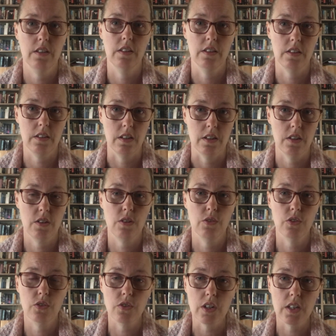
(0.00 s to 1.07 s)
the stitch
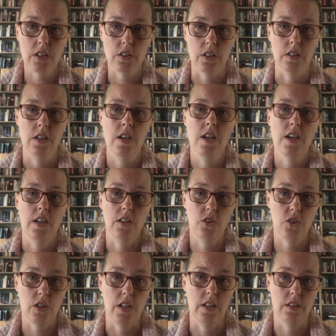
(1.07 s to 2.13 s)
construction and
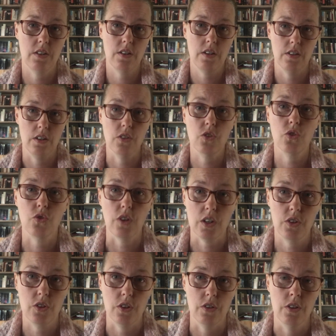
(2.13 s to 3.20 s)
change the
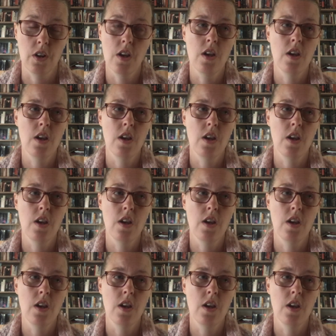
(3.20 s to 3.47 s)
structure,